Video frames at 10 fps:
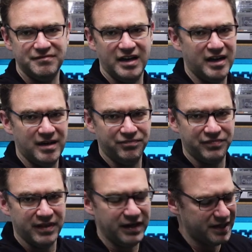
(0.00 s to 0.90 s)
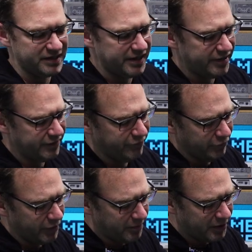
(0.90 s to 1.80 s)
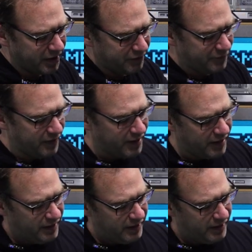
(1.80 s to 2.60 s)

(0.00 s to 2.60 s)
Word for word: Um, like I said, I didn't really buy it for that.